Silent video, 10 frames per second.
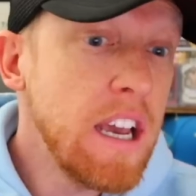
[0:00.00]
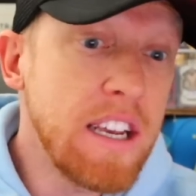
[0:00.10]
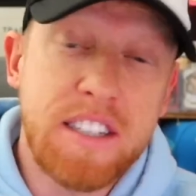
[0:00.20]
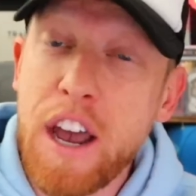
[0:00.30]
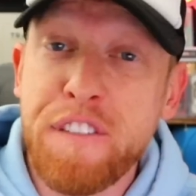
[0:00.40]

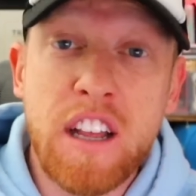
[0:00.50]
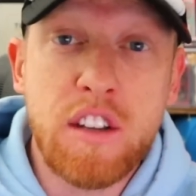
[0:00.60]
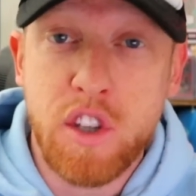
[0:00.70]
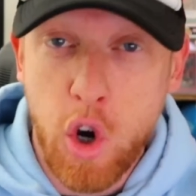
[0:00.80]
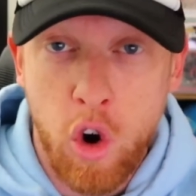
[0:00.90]
He's definitely
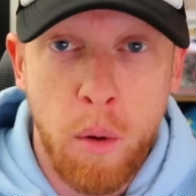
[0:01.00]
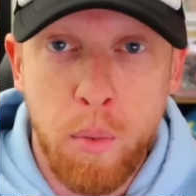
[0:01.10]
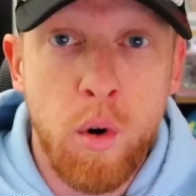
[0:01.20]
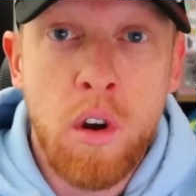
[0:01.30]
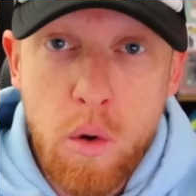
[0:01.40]

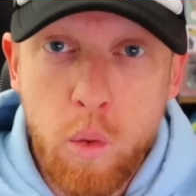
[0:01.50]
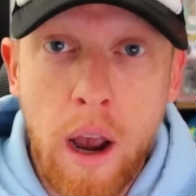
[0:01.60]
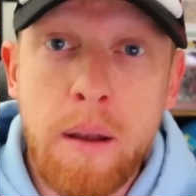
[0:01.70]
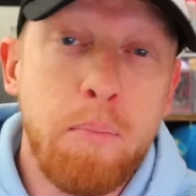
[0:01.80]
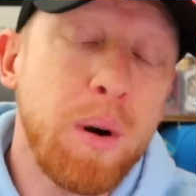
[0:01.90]
durable,
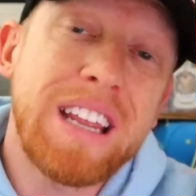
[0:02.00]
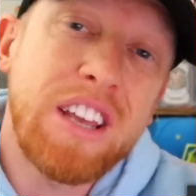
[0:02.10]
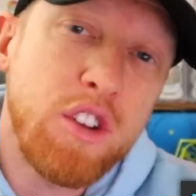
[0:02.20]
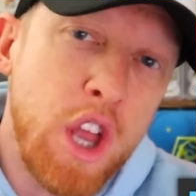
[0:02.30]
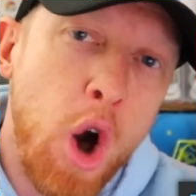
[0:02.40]
right? But
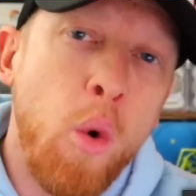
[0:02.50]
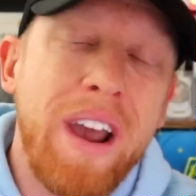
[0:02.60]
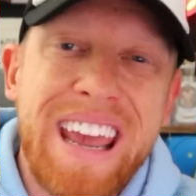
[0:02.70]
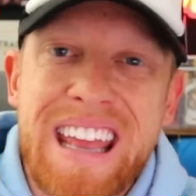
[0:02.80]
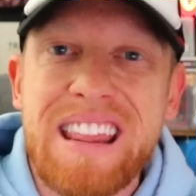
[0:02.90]
you know,
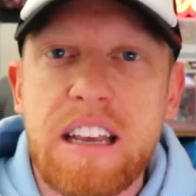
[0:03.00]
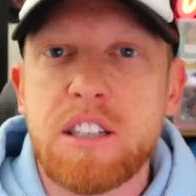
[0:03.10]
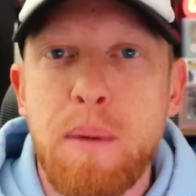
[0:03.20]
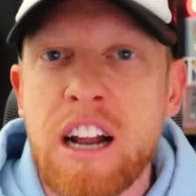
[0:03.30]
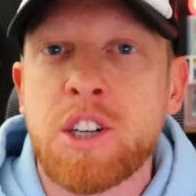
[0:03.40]
in
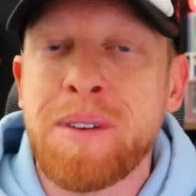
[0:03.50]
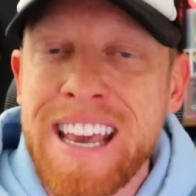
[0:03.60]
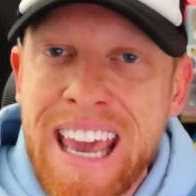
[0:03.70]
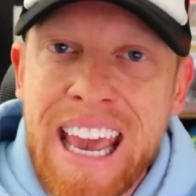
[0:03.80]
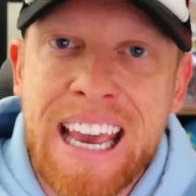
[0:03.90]
these matchups, he
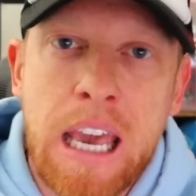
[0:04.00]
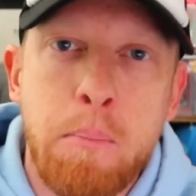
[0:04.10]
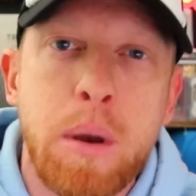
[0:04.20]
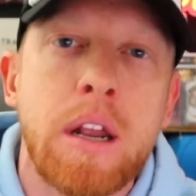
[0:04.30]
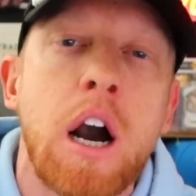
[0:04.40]
can get
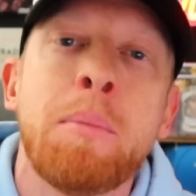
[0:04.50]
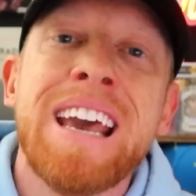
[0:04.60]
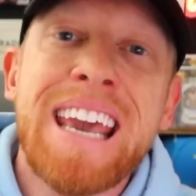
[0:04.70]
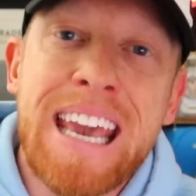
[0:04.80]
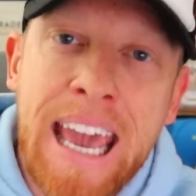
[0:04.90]
beat up.
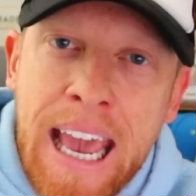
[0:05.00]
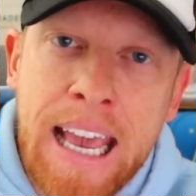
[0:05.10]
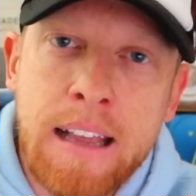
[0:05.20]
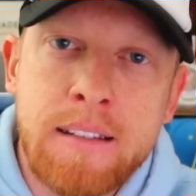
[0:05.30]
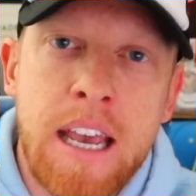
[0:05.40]
He
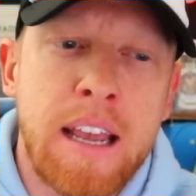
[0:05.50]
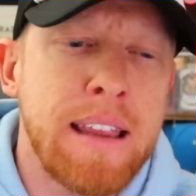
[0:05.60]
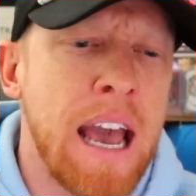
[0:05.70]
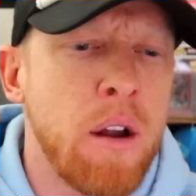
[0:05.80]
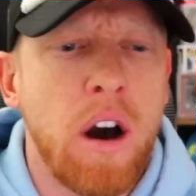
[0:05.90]
can get taken
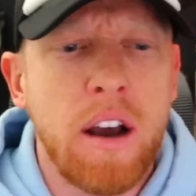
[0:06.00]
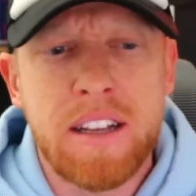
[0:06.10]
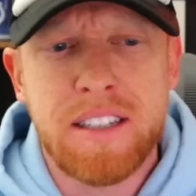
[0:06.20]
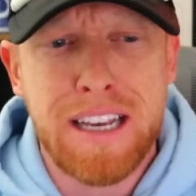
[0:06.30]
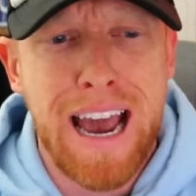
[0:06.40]
down
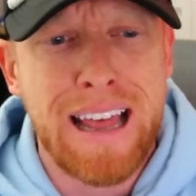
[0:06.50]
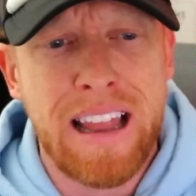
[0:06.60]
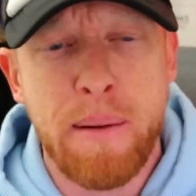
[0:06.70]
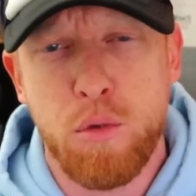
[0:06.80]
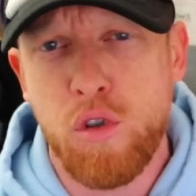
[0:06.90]
against a guy
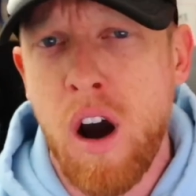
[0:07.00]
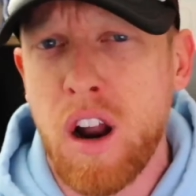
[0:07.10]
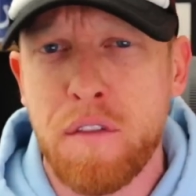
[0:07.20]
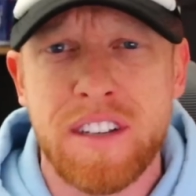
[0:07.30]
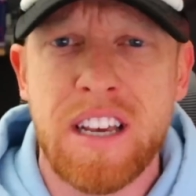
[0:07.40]
like
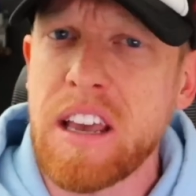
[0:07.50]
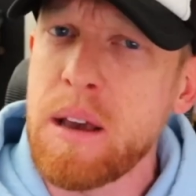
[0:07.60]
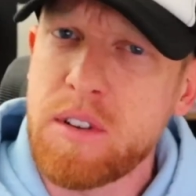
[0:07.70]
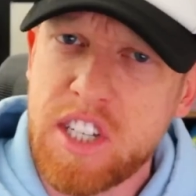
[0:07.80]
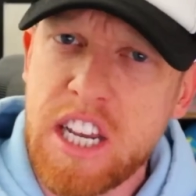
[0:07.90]
Muradov. It's like,
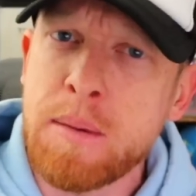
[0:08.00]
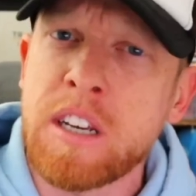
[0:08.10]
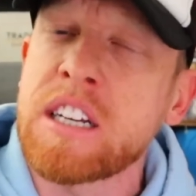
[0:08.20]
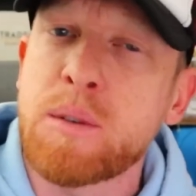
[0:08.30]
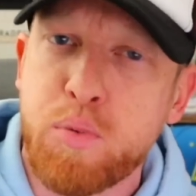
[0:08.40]
it seems
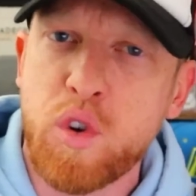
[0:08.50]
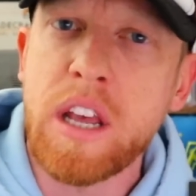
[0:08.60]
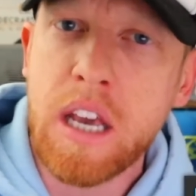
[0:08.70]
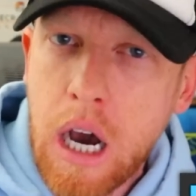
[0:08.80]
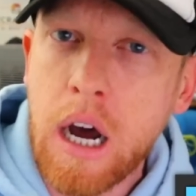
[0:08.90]
like it's
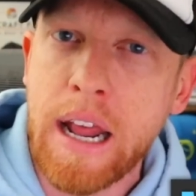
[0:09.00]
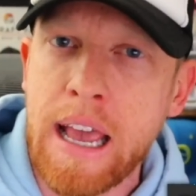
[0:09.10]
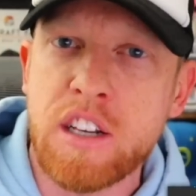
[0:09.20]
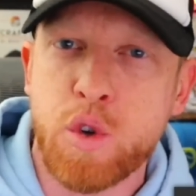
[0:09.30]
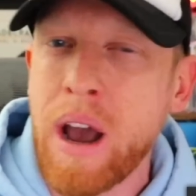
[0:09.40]
pretty cut
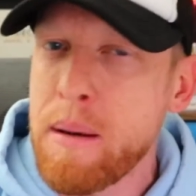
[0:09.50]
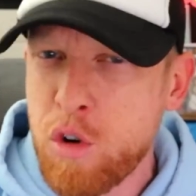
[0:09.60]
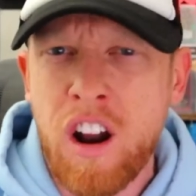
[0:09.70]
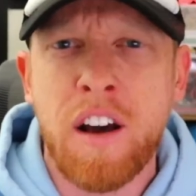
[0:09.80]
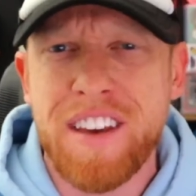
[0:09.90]
and dry.
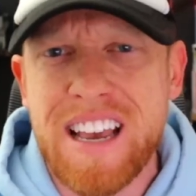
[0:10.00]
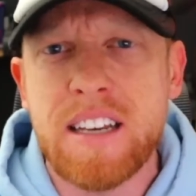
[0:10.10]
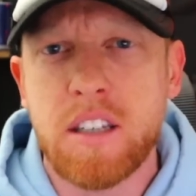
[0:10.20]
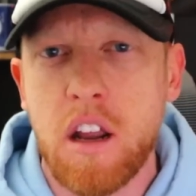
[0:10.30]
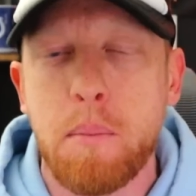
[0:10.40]
Muradov
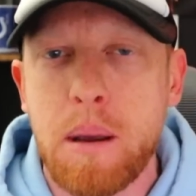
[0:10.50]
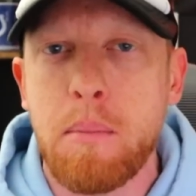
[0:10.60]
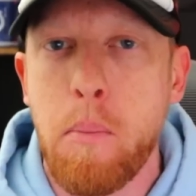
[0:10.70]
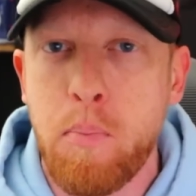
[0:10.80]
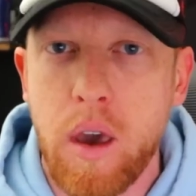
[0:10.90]
is going to be
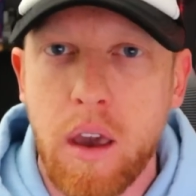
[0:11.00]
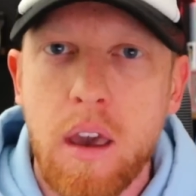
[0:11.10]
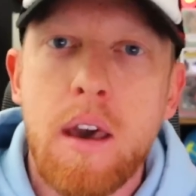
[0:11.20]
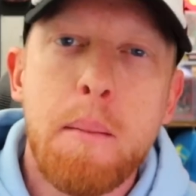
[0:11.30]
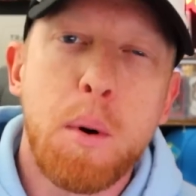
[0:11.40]
my pick.
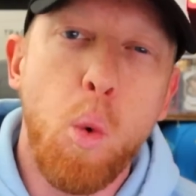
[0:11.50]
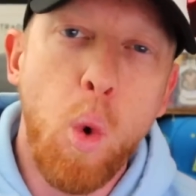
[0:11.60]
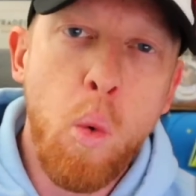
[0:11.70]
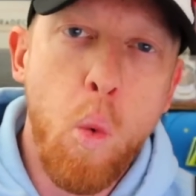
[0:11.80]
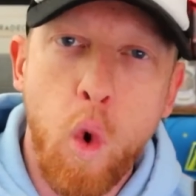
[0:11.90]
But
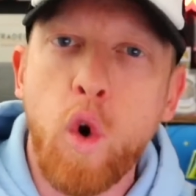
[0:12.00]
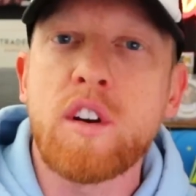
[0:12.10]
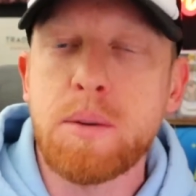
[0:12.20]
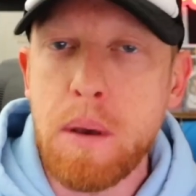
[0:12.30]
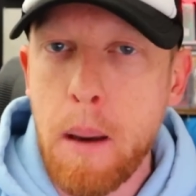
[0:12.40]
what
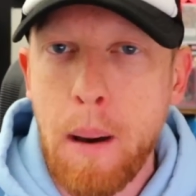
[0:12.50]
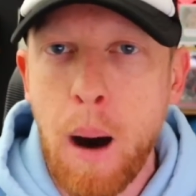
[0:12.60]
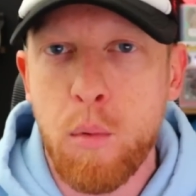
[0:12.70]
worries me about